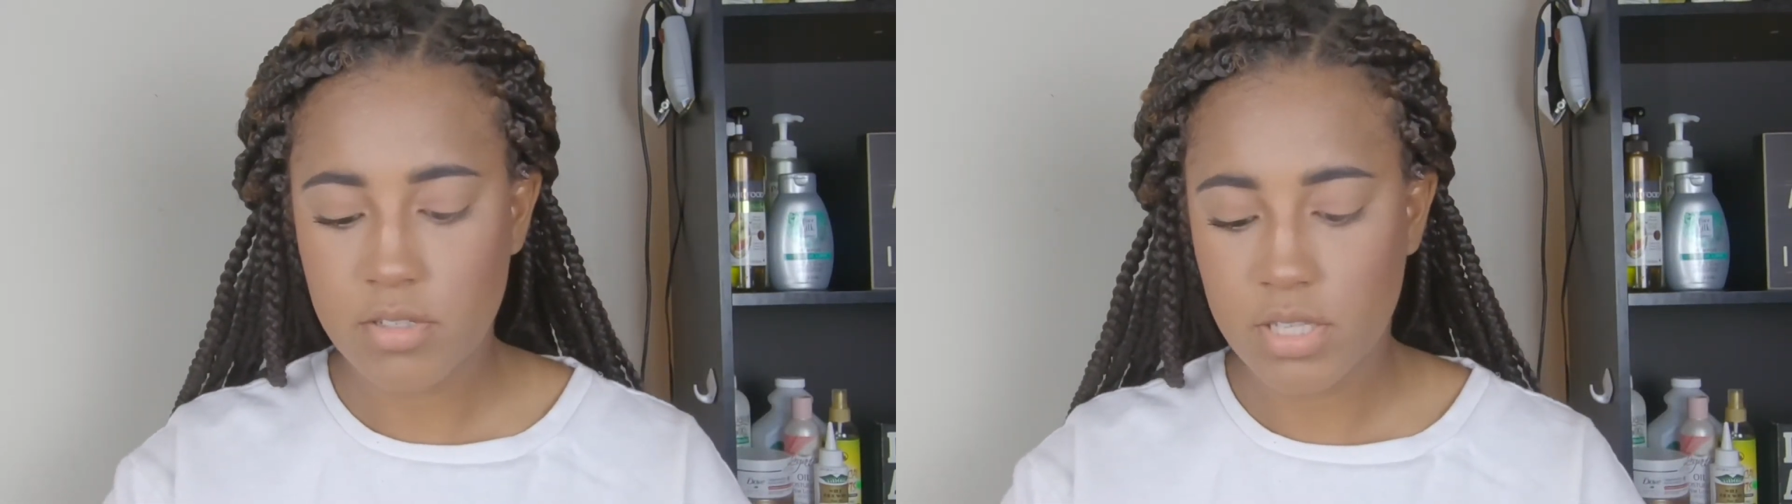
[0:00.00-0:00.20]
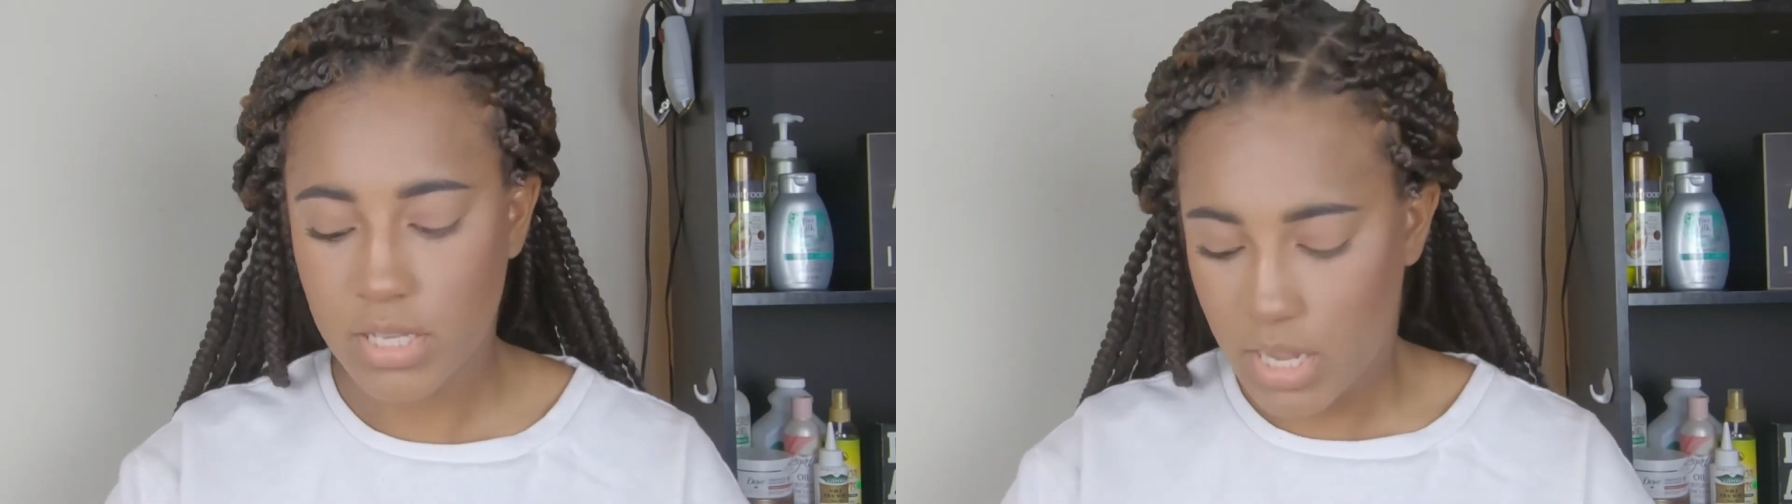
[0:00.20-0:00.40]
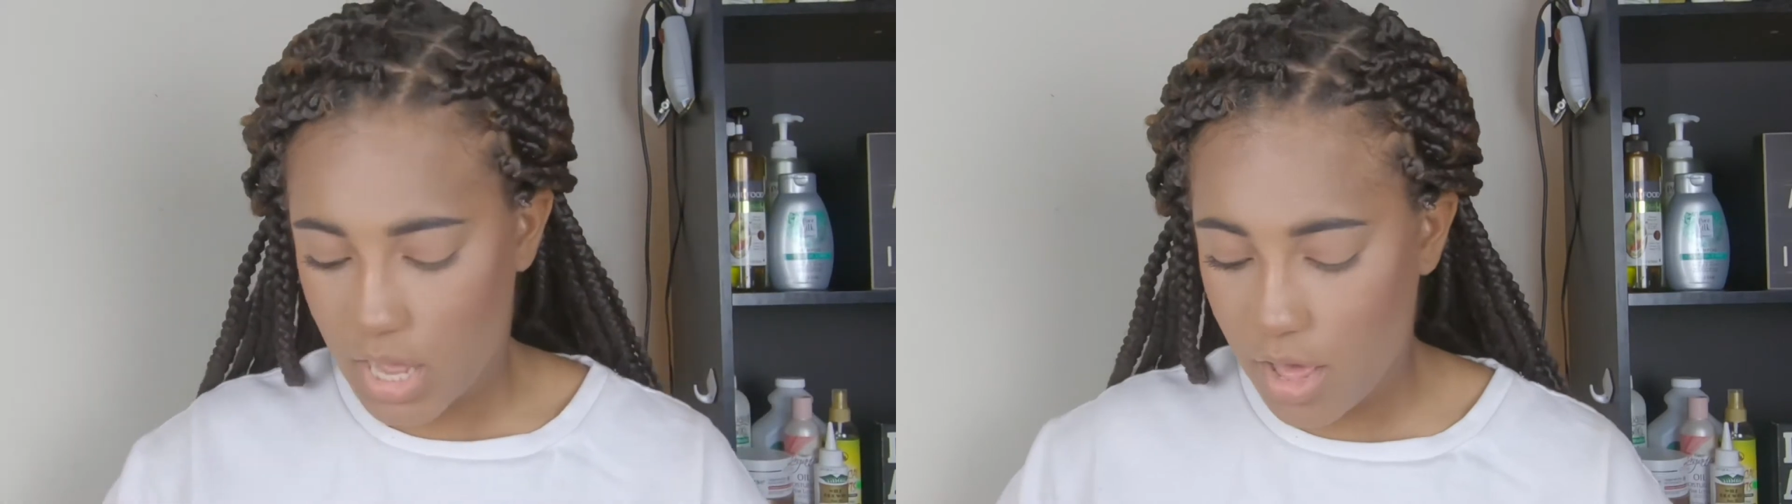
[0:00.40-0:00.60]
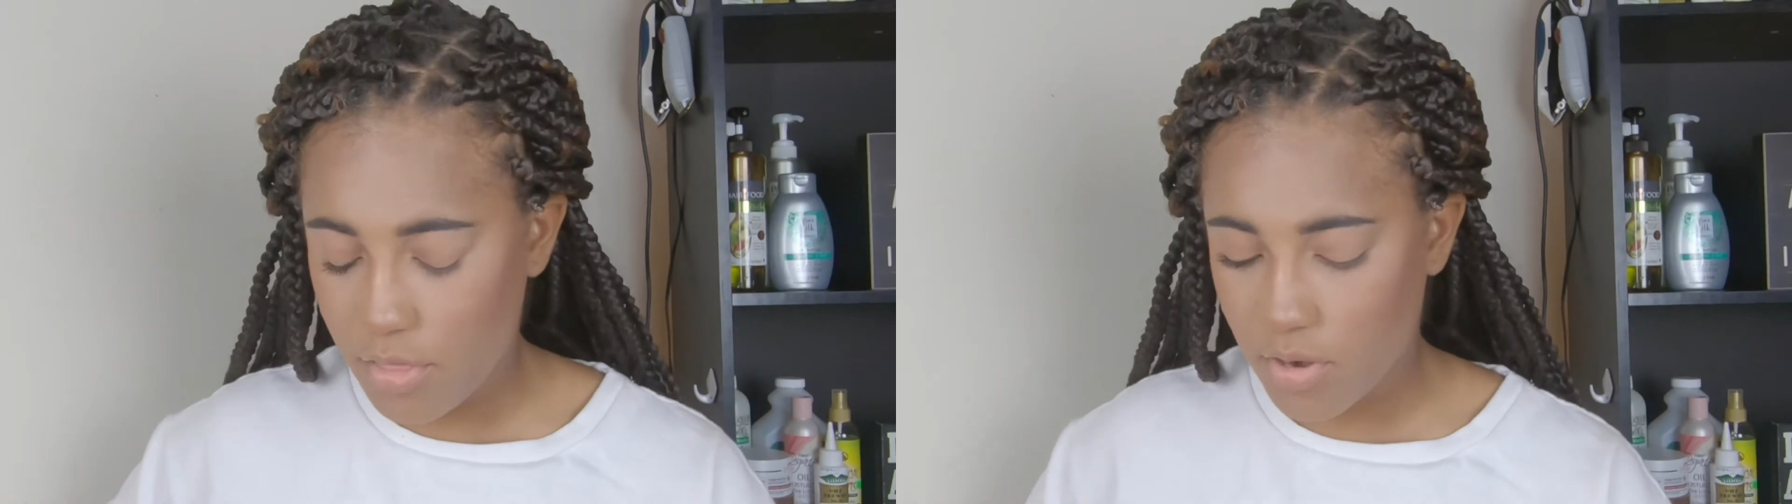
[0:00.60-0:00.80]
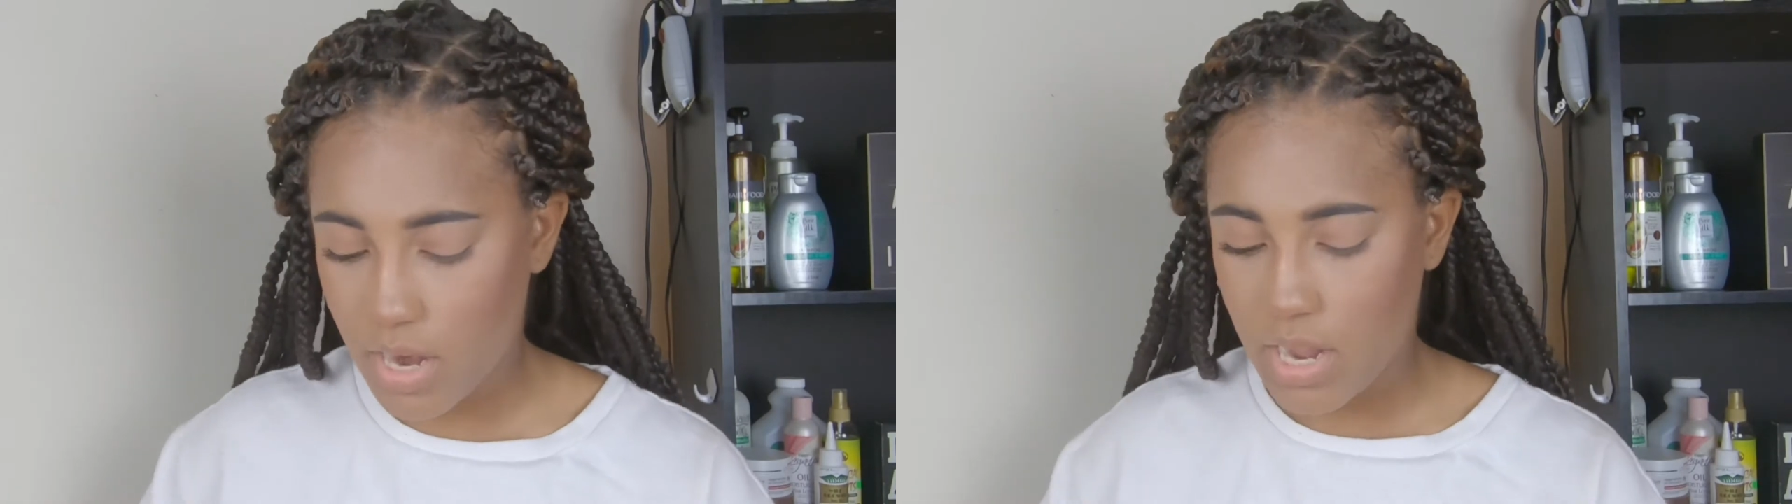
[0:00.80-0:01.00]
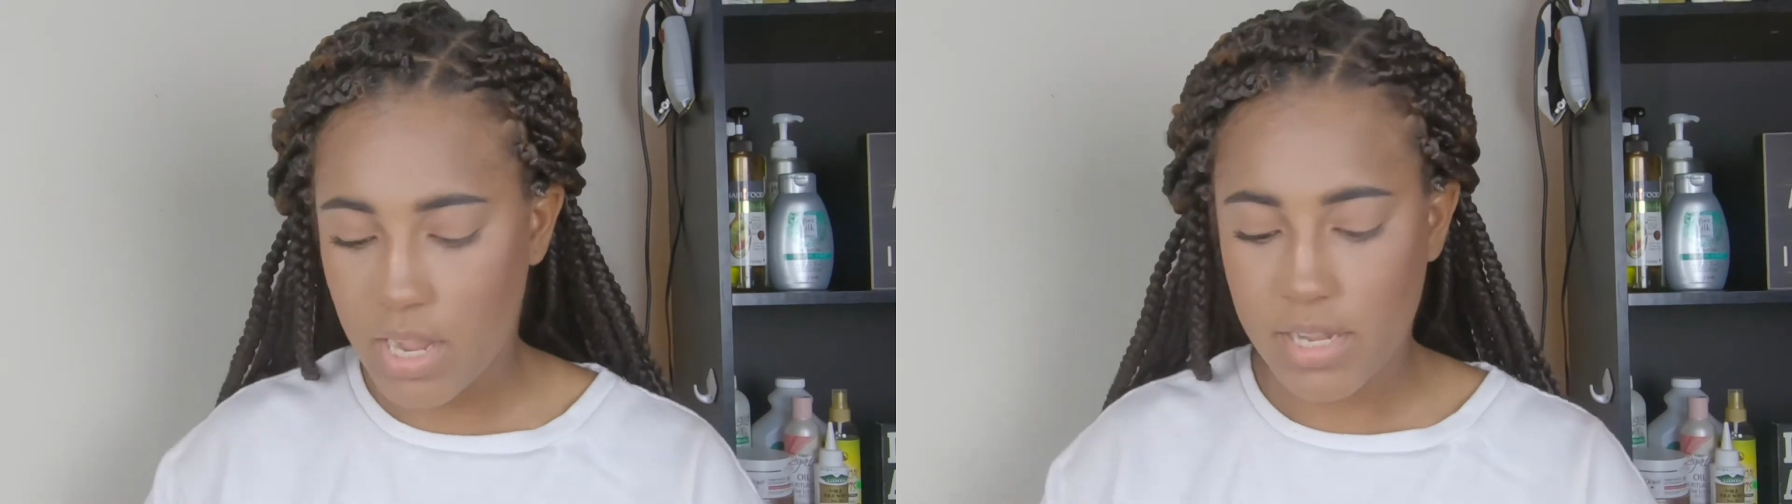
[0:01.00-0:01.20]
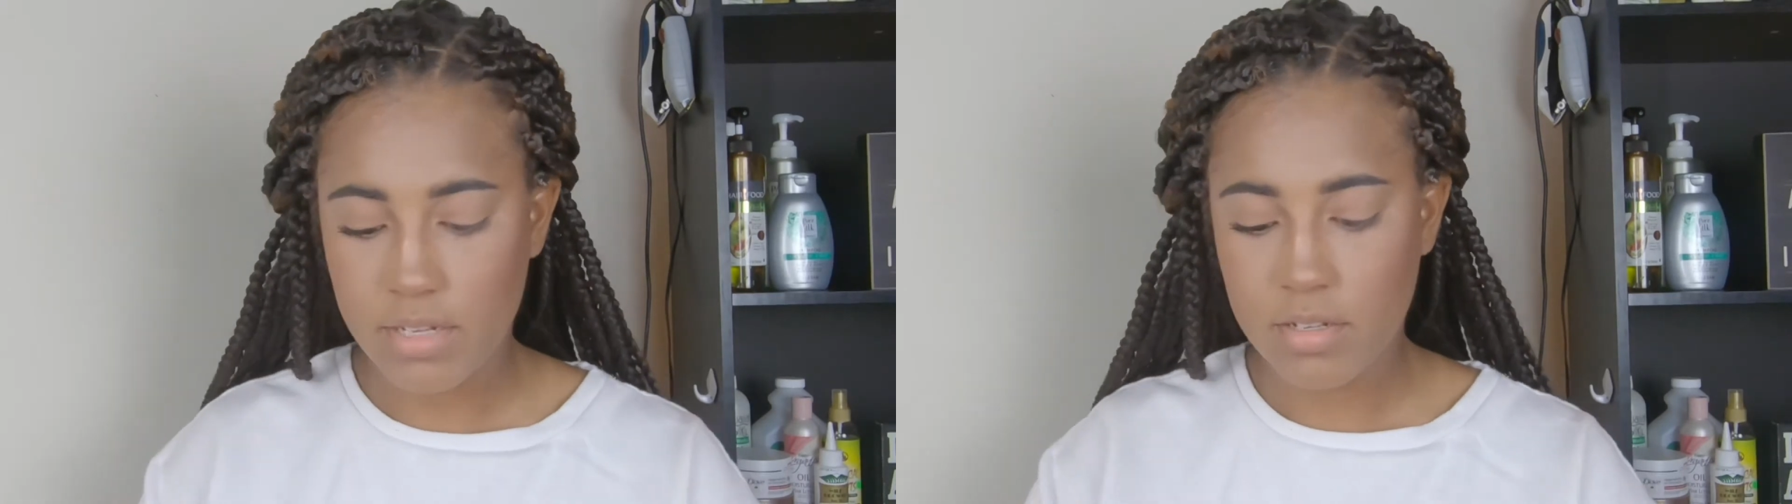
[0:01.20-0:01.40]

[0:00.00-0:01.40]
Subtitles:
the other eye.